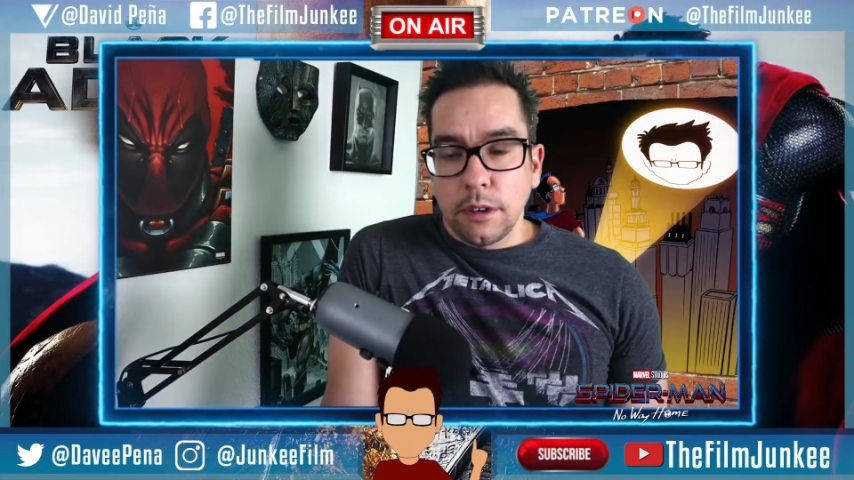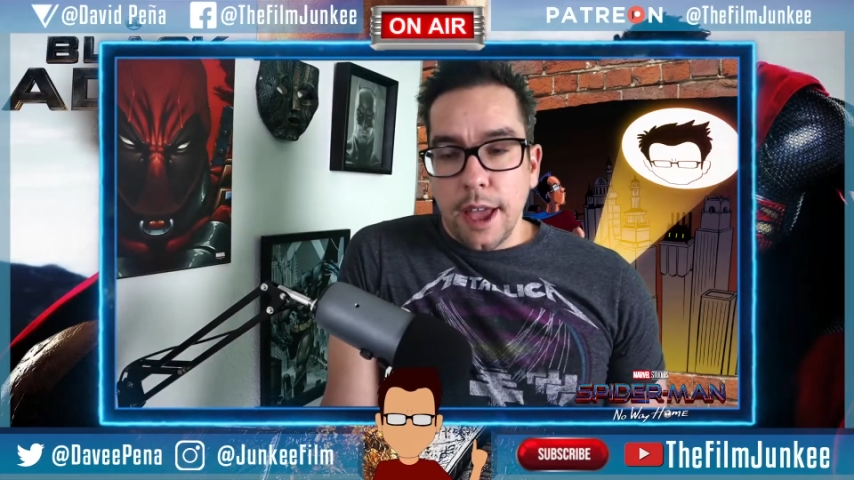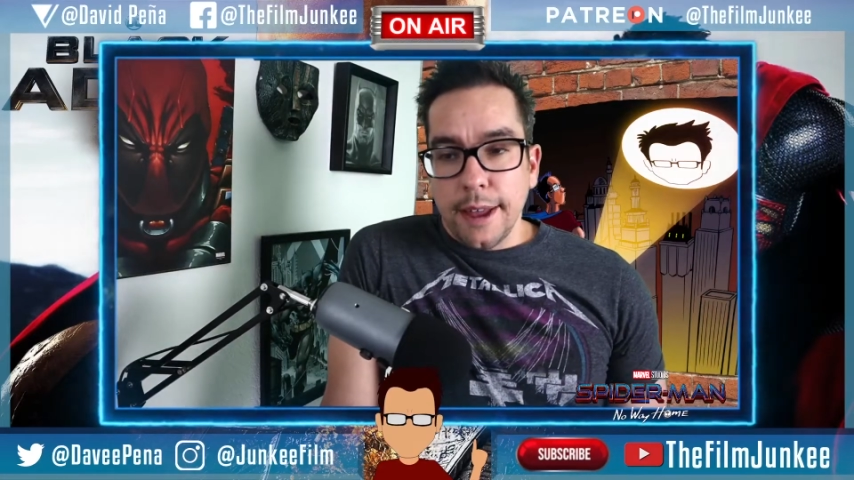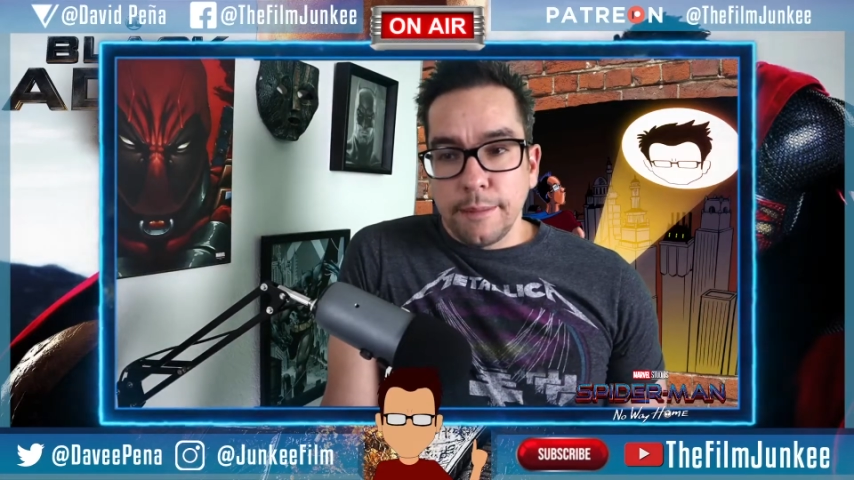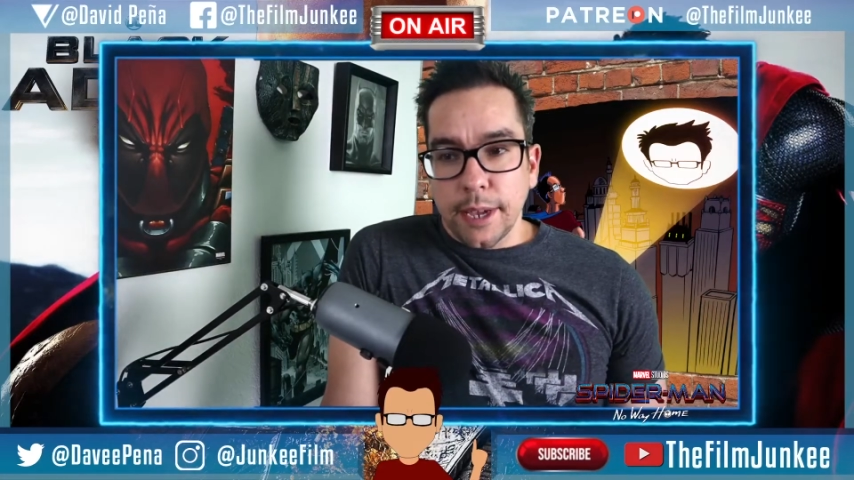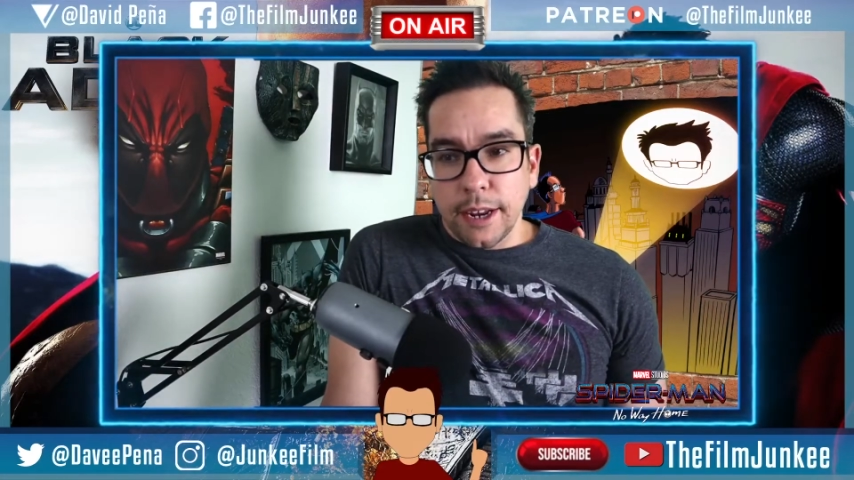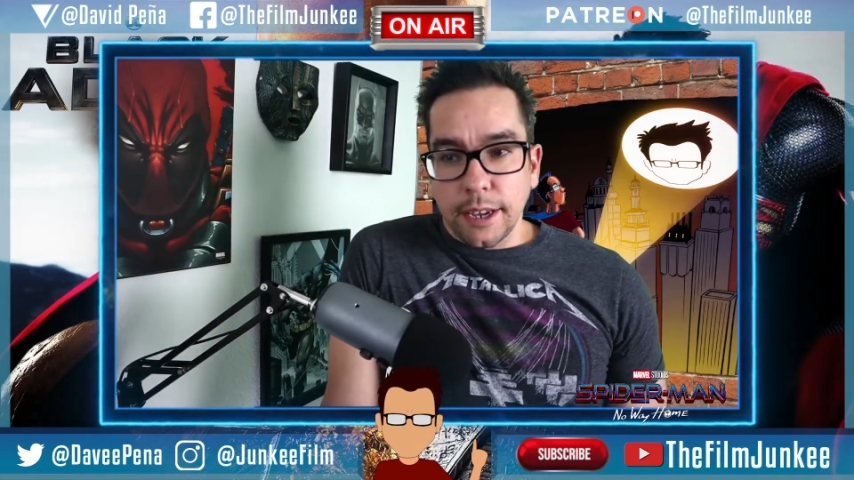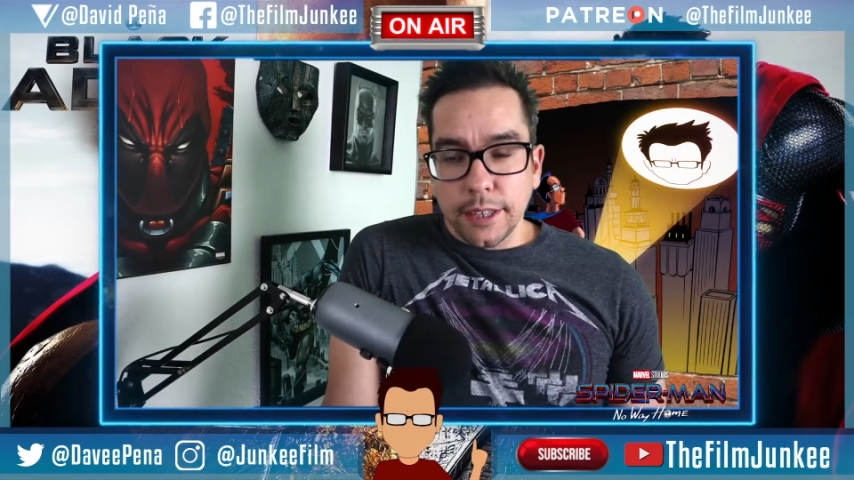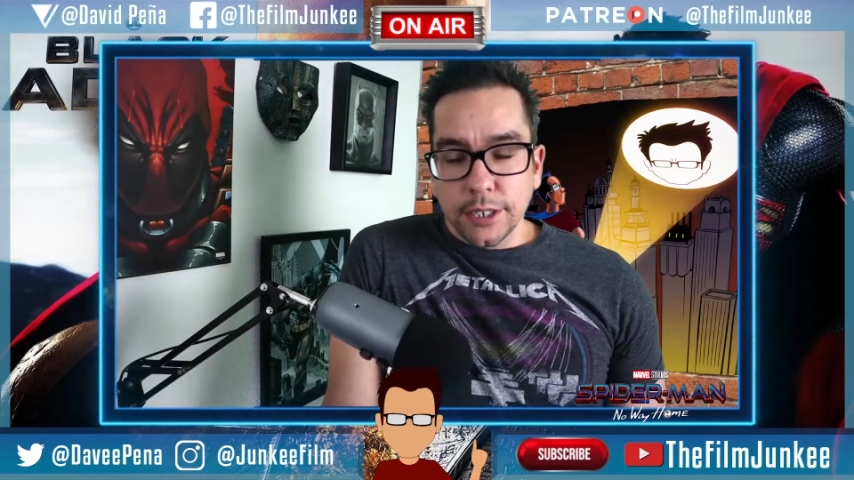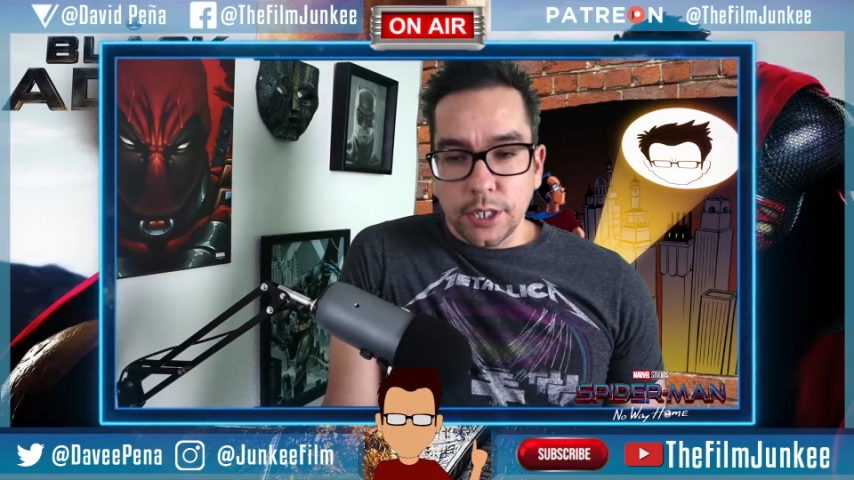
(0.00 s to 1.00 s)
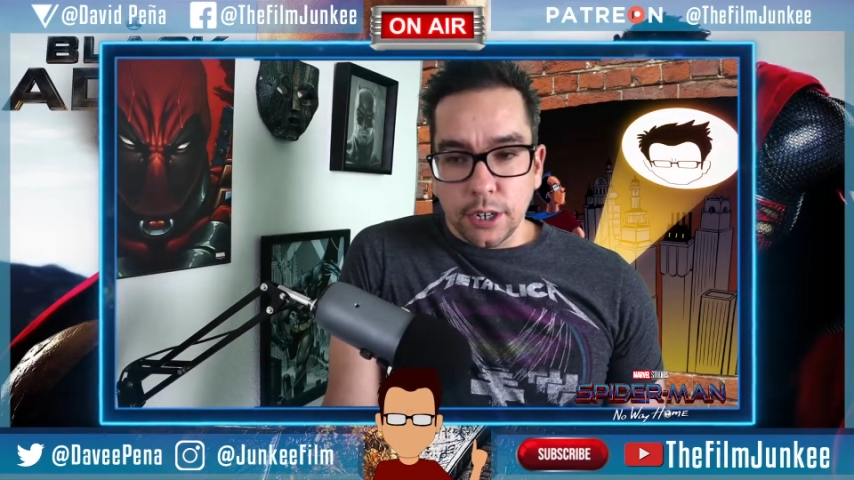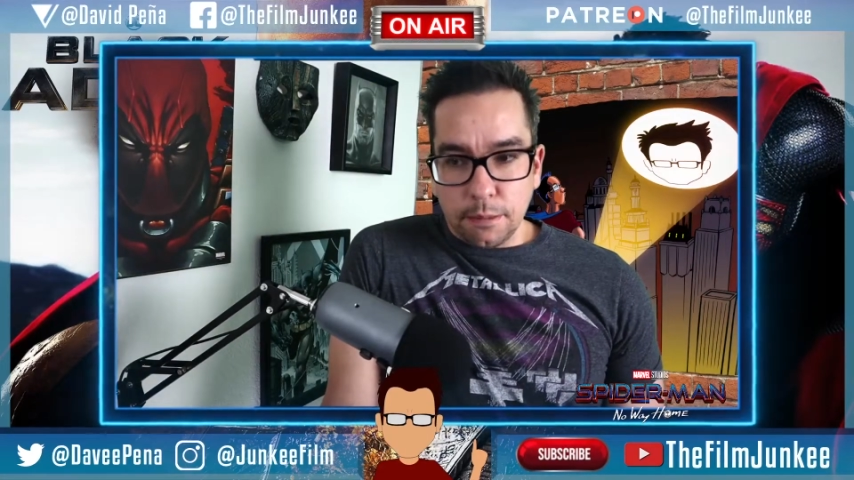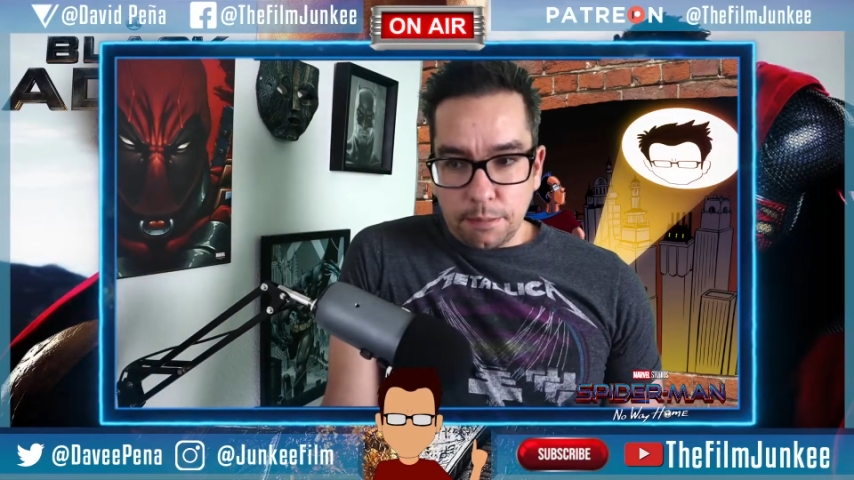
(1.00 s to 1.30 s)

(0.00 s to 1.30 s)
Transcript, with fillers: and beginning of this year.